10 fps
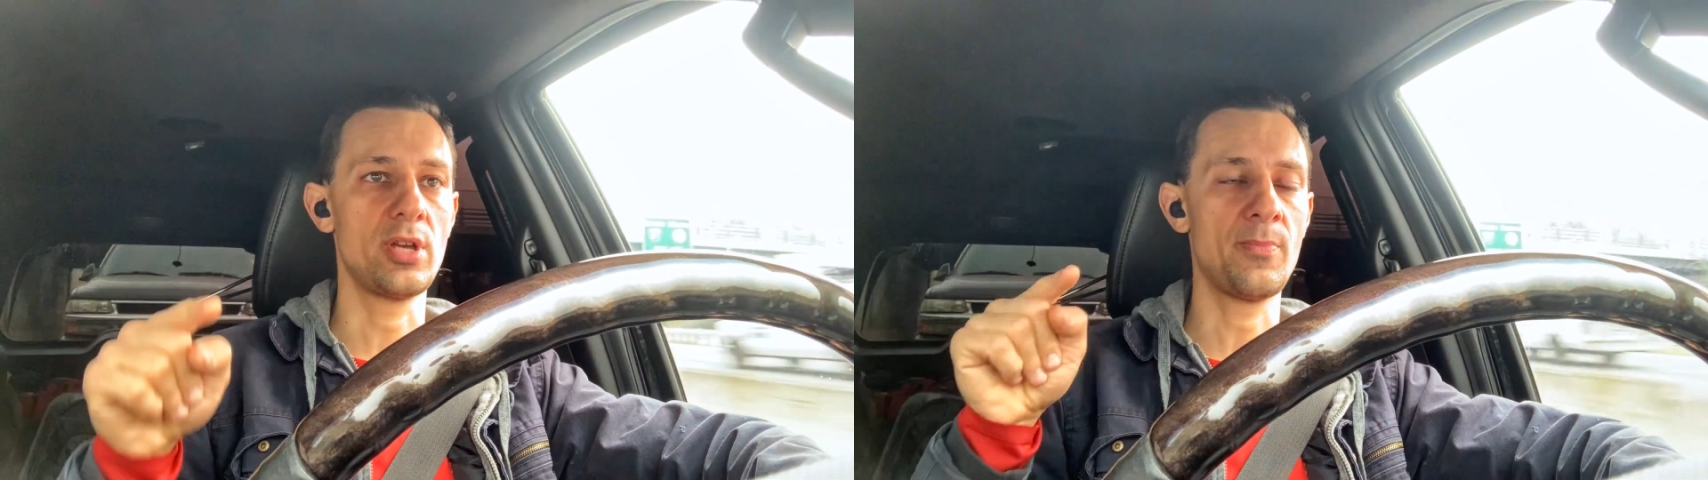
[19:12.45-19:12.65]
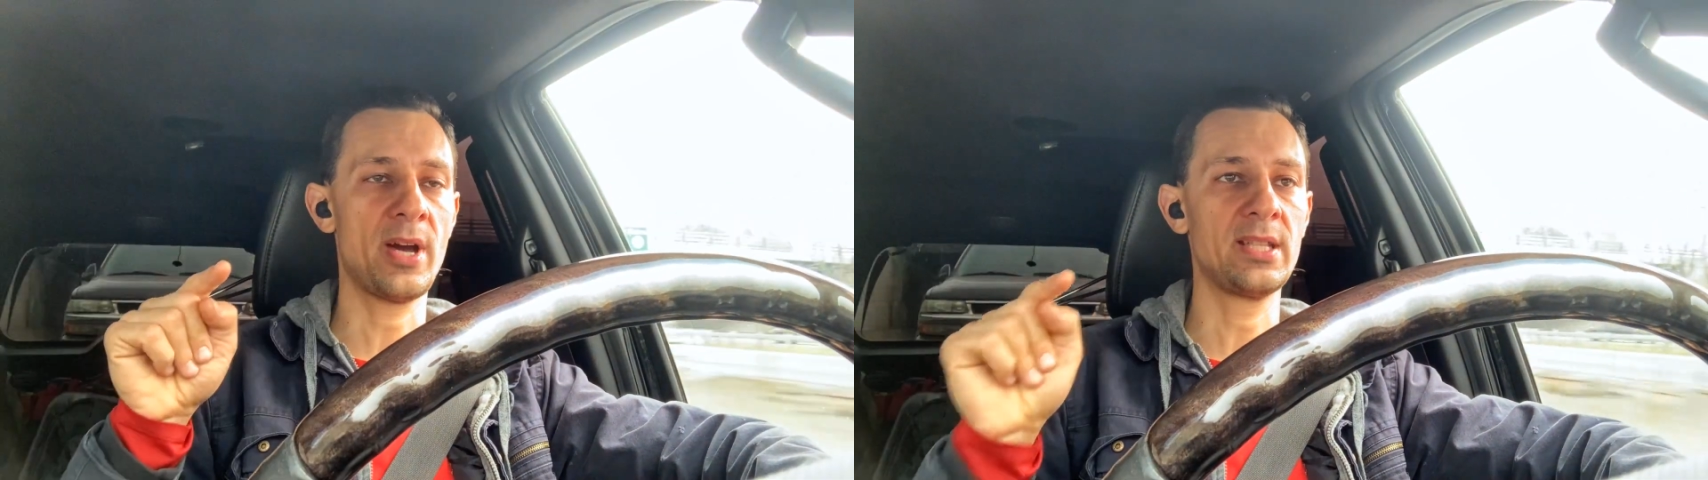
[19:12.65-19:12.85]

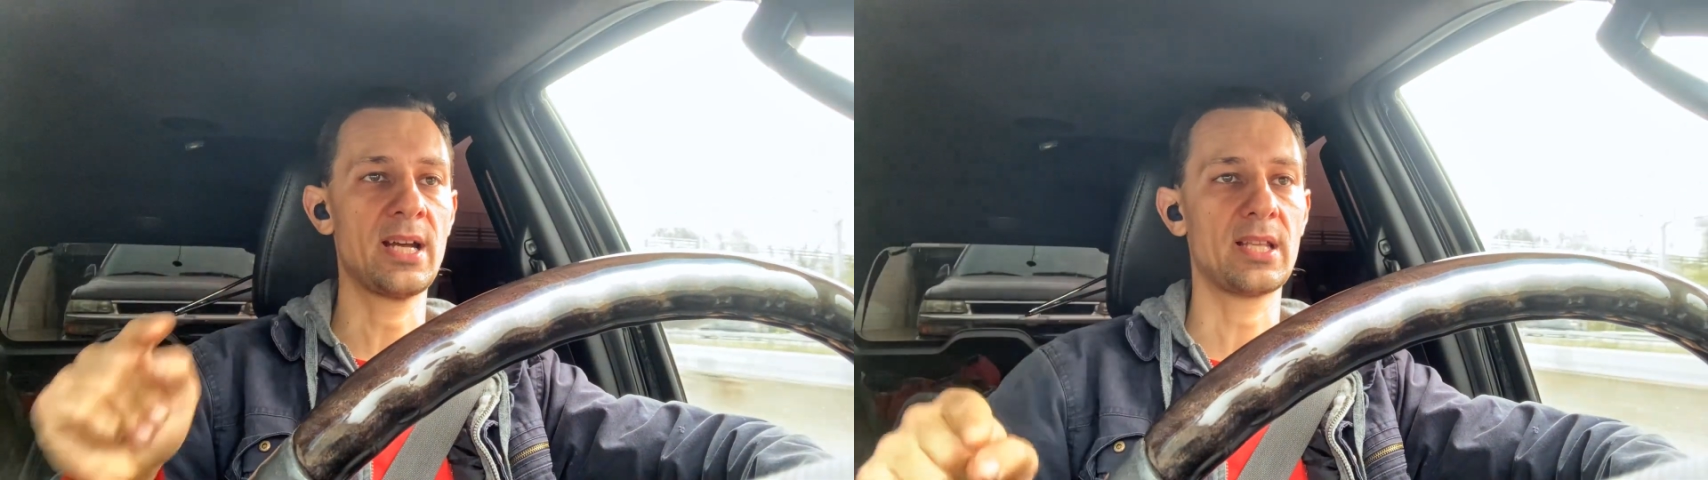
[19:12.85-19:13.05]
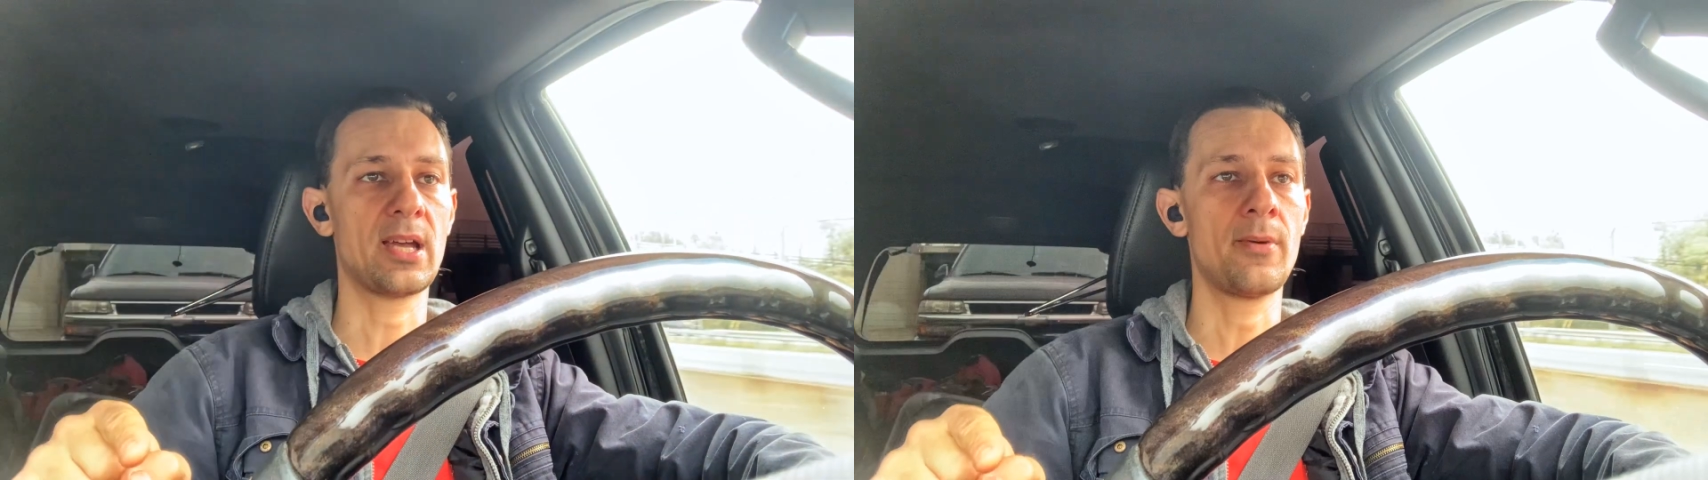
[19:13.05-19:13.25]
It might
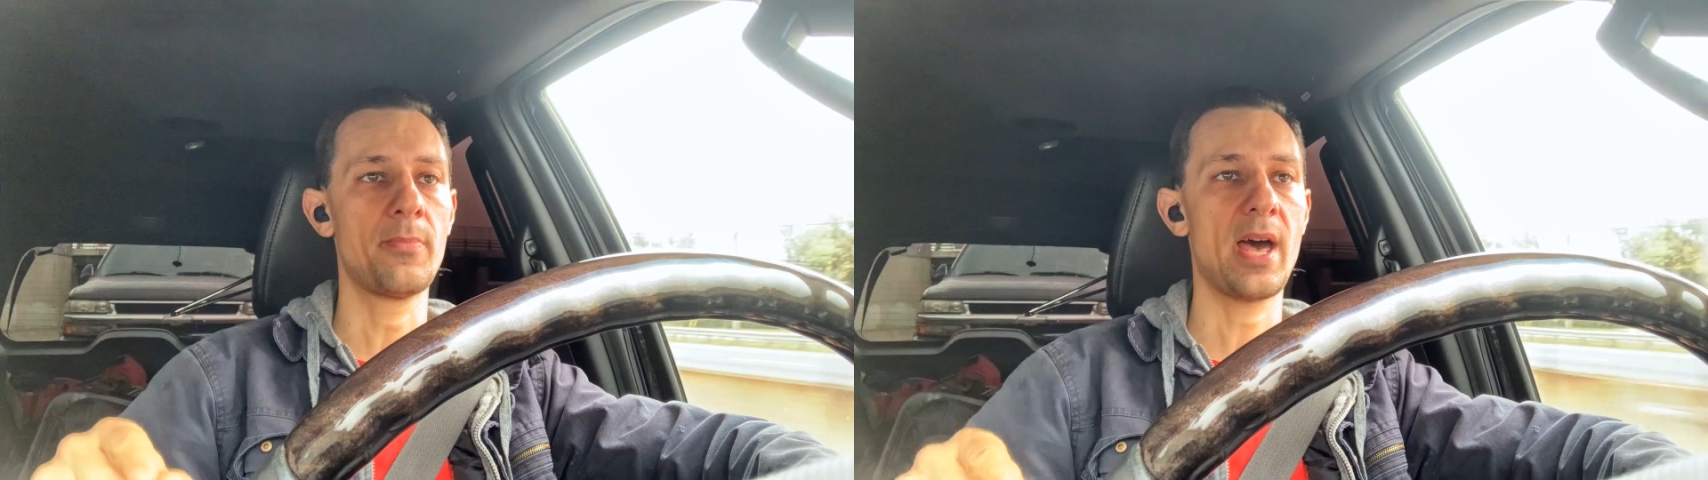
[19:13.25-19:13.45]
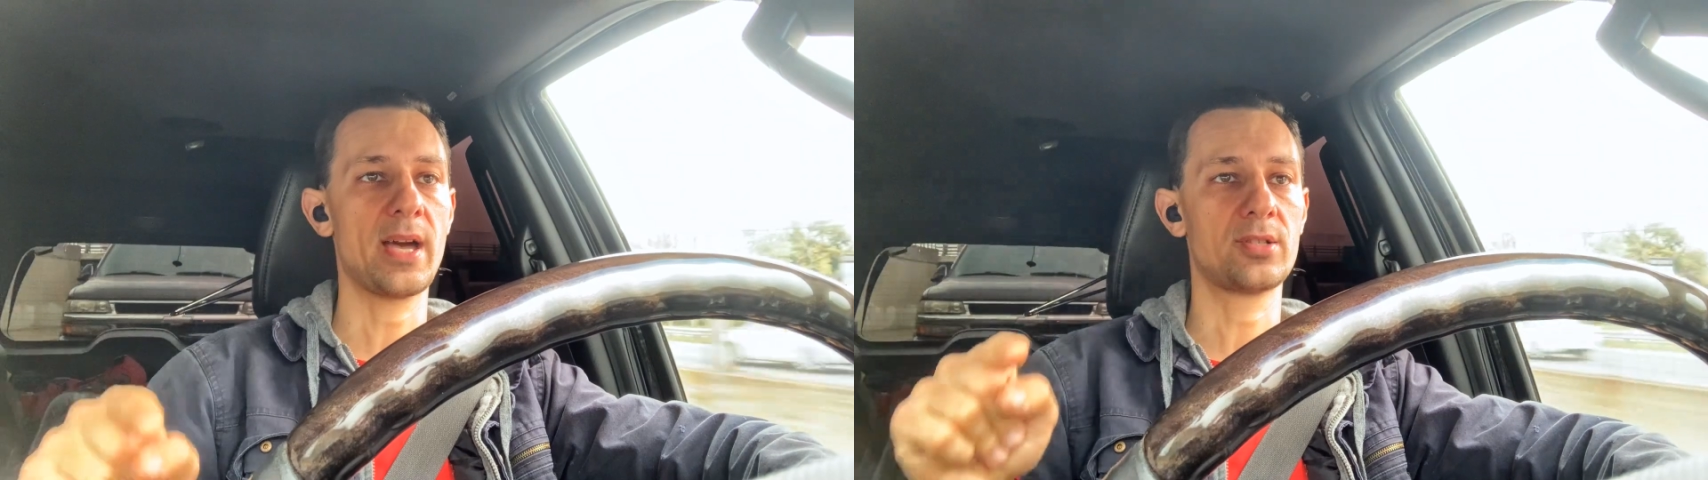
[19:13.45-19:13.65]
not come
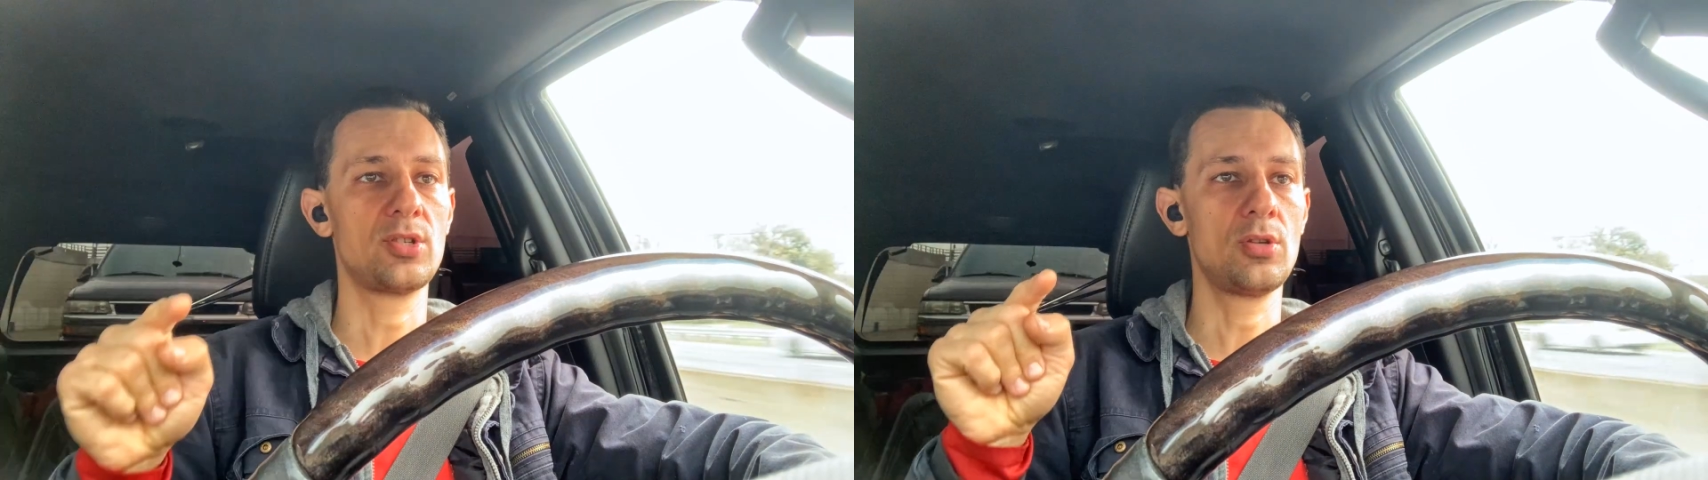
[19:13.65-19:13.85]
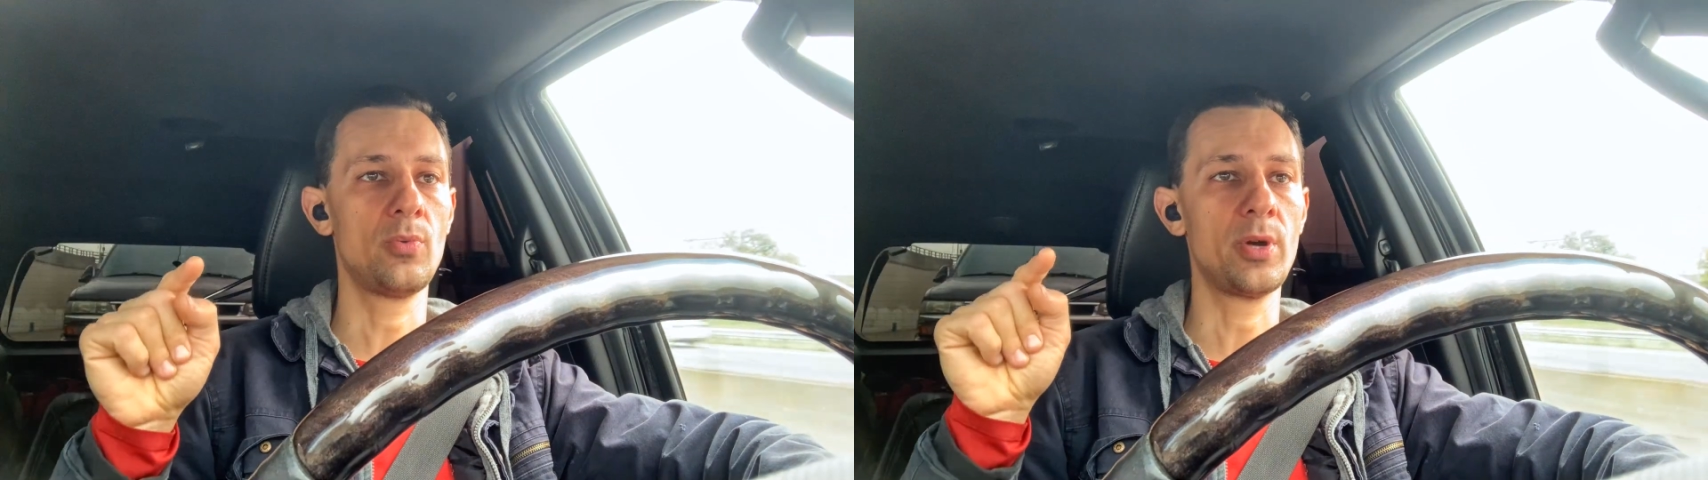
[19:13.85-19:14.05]
back
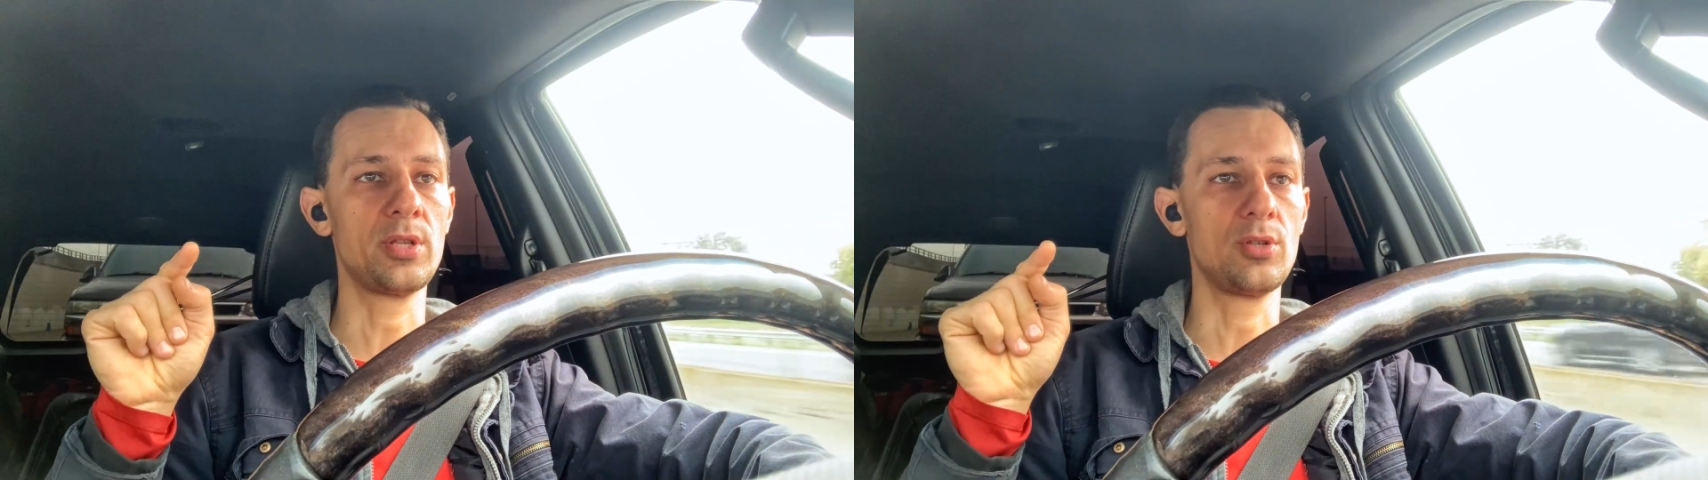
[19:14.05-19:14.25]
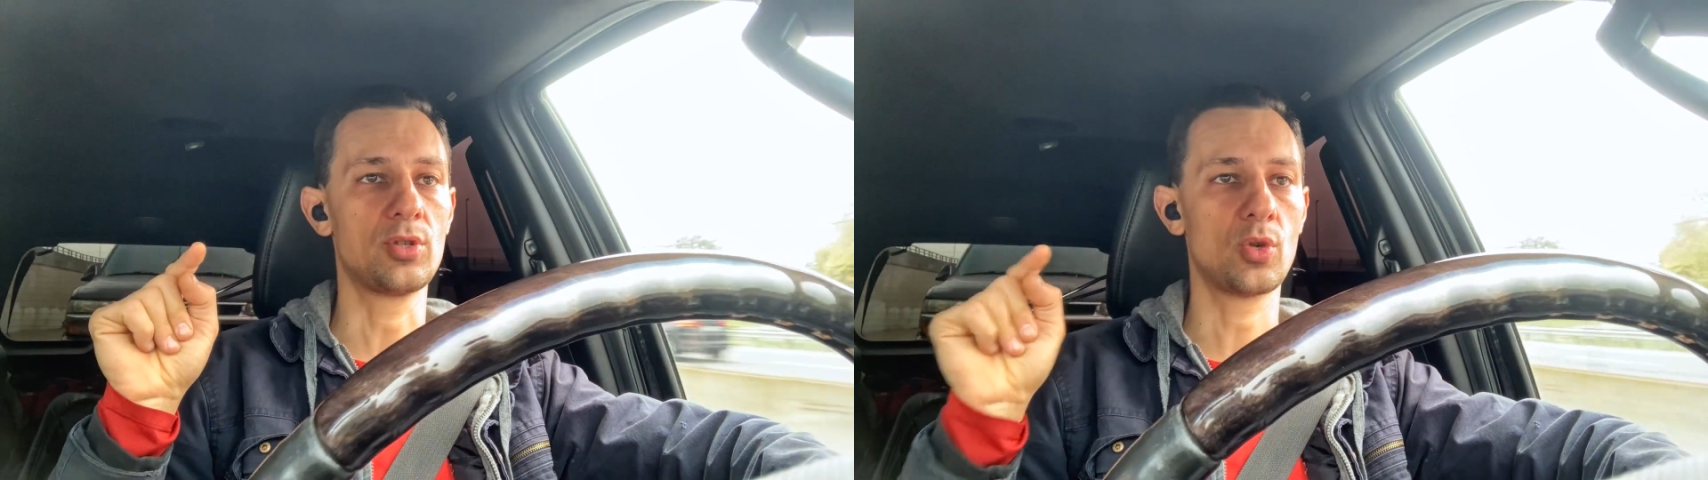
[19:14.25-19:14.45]
to you
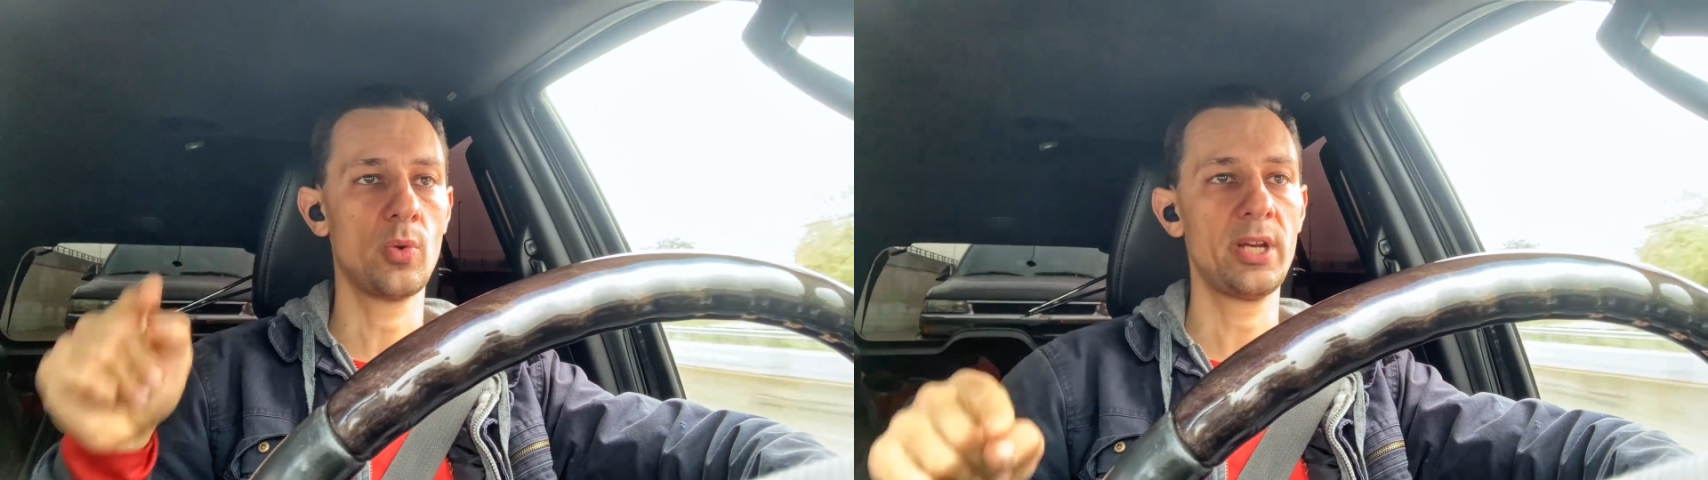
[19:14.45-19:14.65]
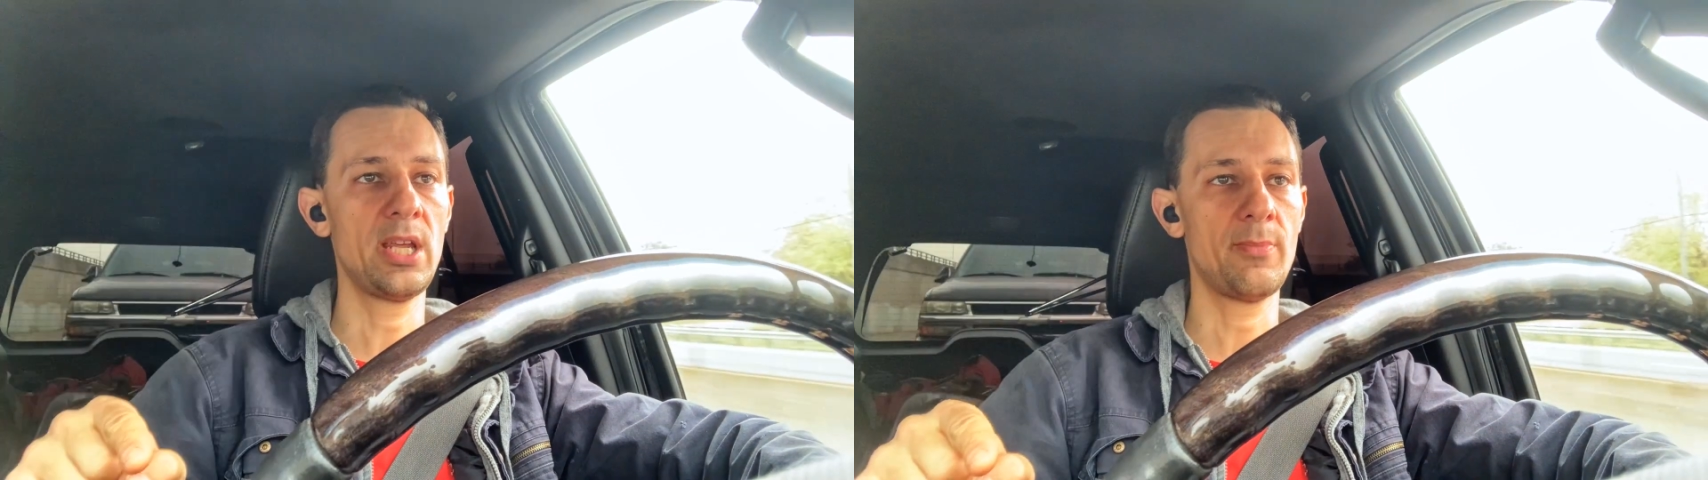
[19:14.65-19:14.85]
when you're 20,